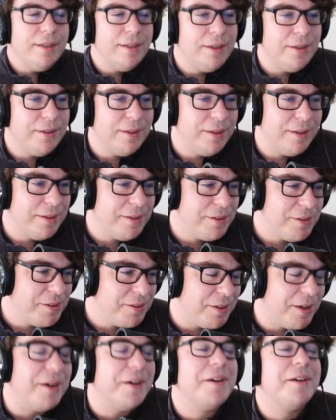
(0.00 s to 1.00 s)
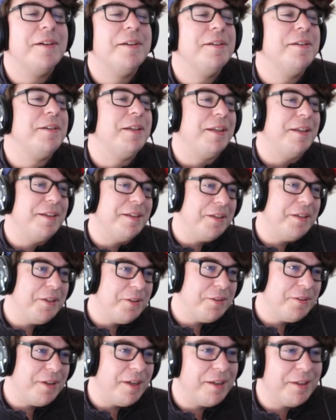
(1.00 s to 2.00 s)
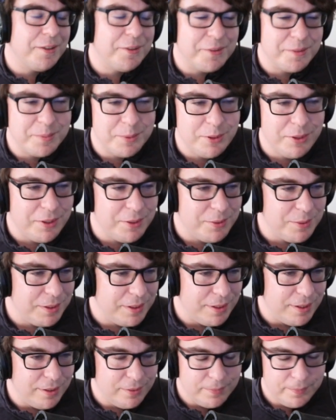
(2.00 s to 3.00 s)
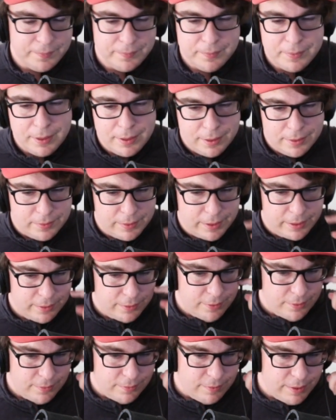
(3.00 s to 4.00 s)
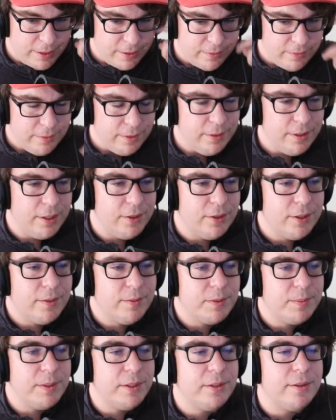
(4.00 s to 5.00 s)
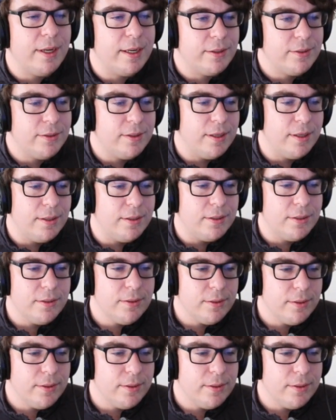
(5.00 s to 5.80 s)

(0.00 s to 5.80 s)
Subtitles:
Oh, you know, I can almost hear it now. Alright. Well, here comes Mr. X stages.